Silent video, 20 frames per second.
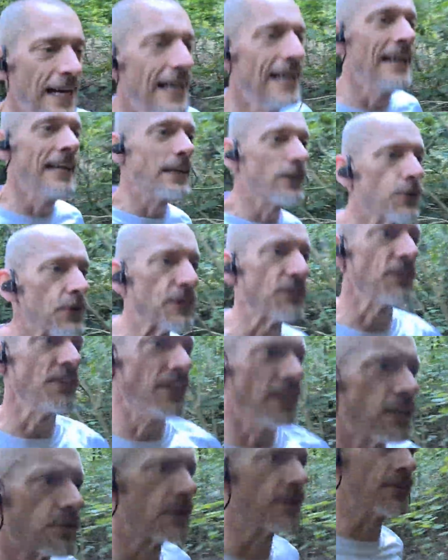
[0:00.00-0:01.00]
increasing,
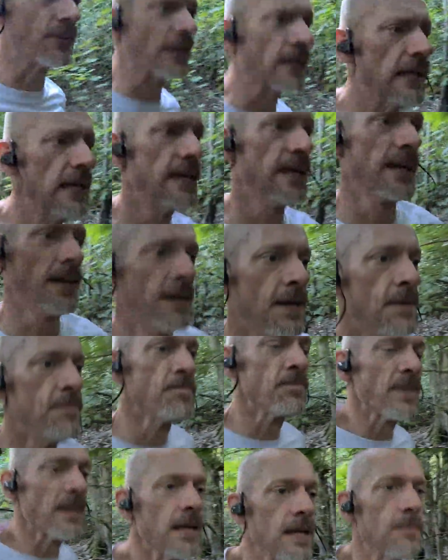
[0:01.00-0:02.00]
decreasing,
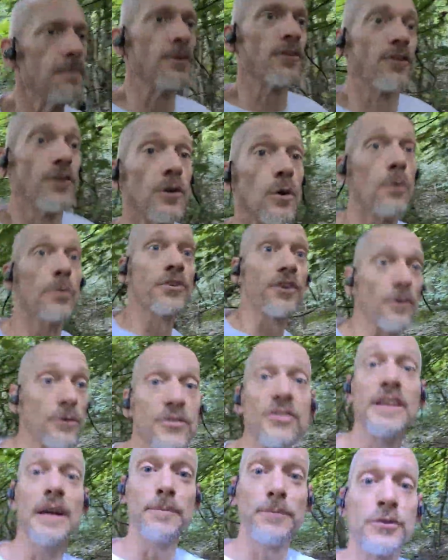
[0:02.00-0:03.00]
but you can also
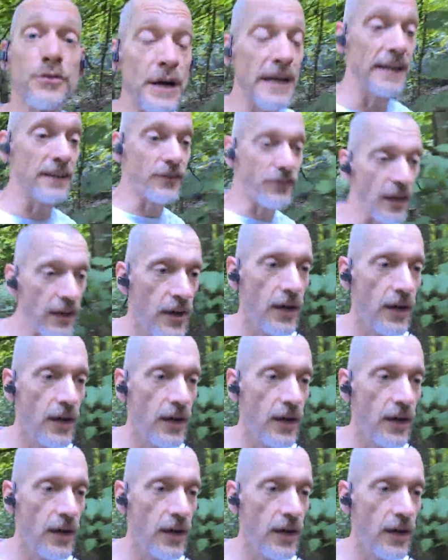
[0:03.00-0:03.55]
skip tracks.